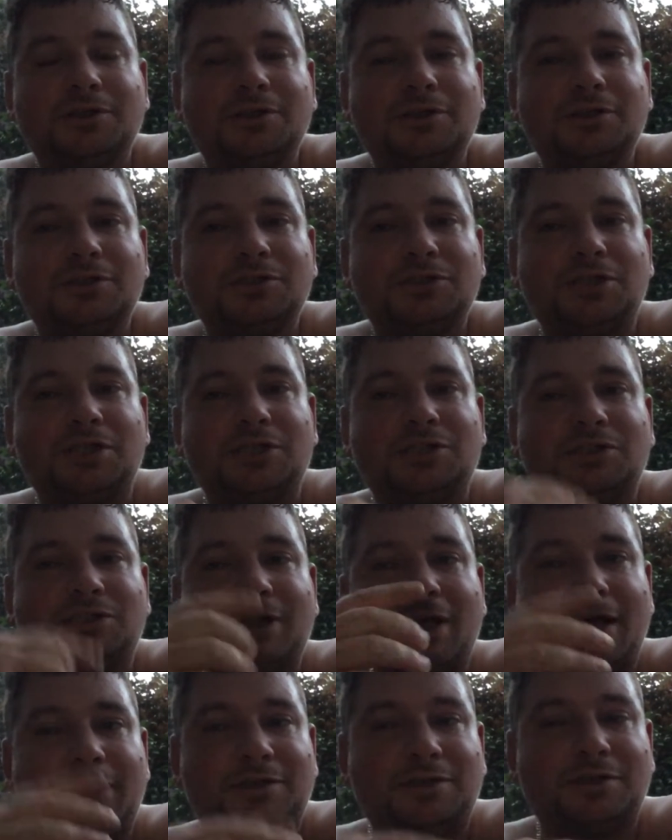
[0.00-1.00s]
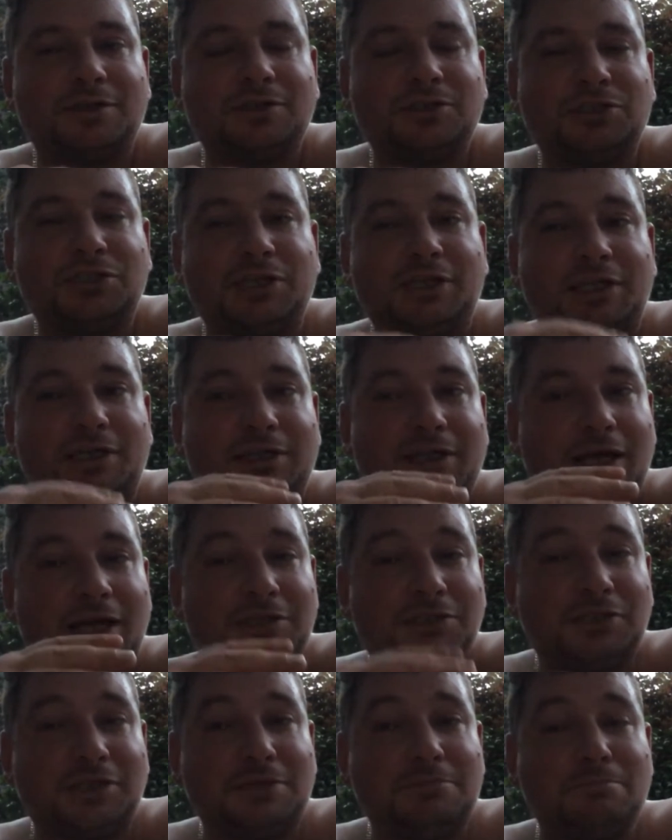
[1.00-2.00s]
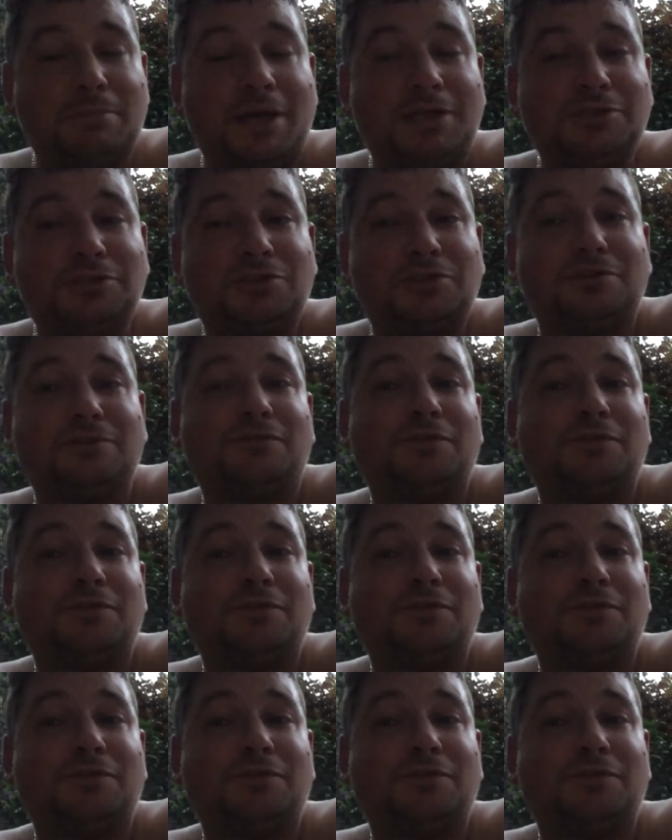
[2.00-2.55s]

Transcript: She said she didn't actually mention